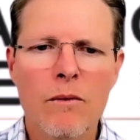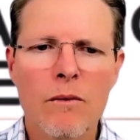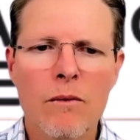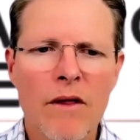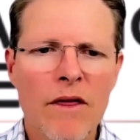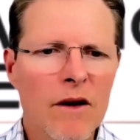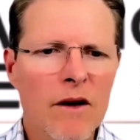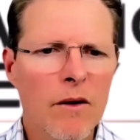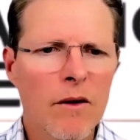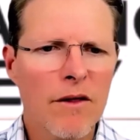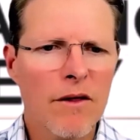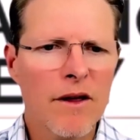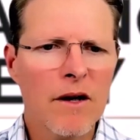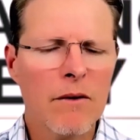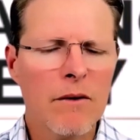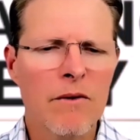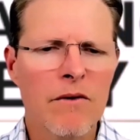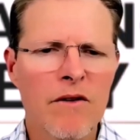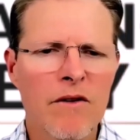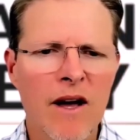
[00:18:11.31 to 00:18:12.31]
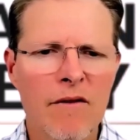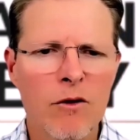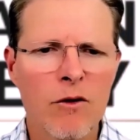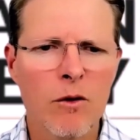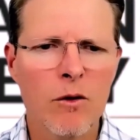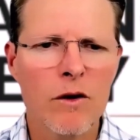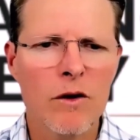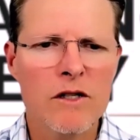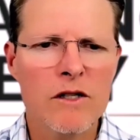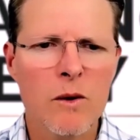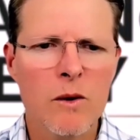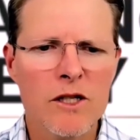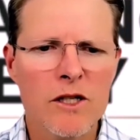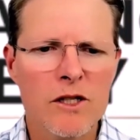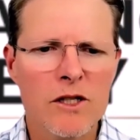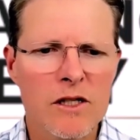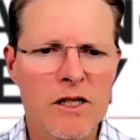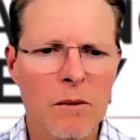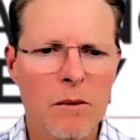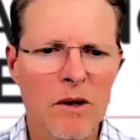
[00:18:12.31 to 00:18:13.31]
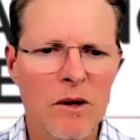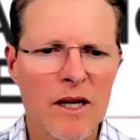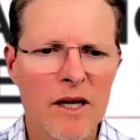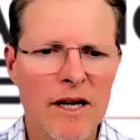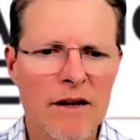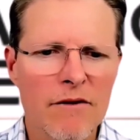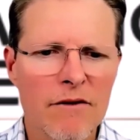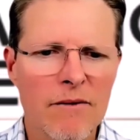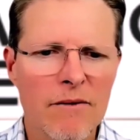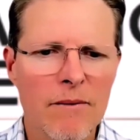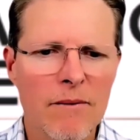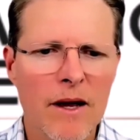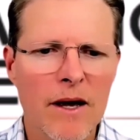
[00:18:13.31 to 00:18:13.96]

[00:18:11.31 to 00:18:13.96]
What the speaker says: I think we've covered all those questions, I believe.